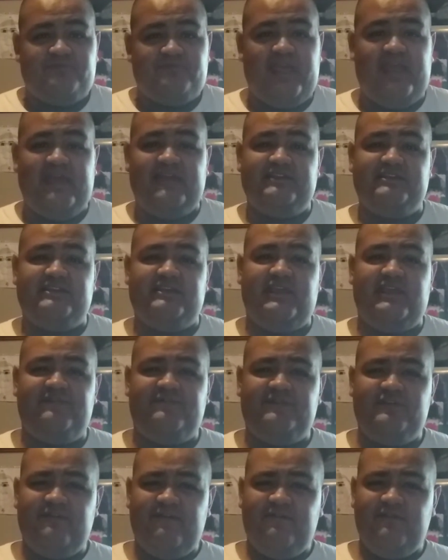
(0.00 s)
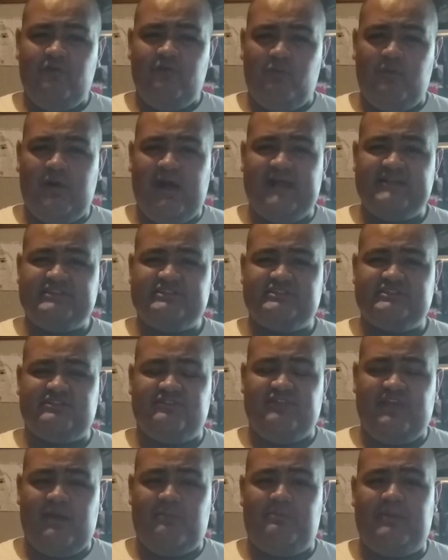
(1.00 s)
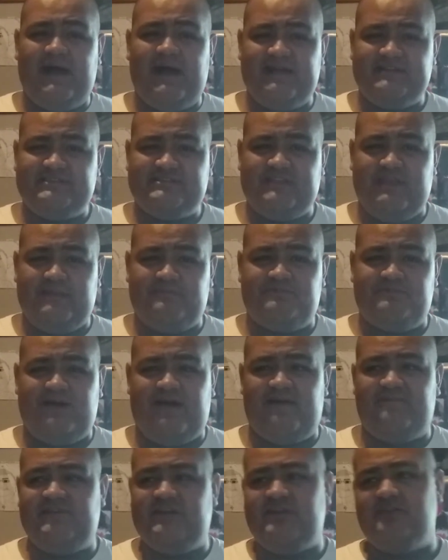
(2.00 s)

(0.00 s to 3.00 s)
And if you ever watch the Apostate Prophet,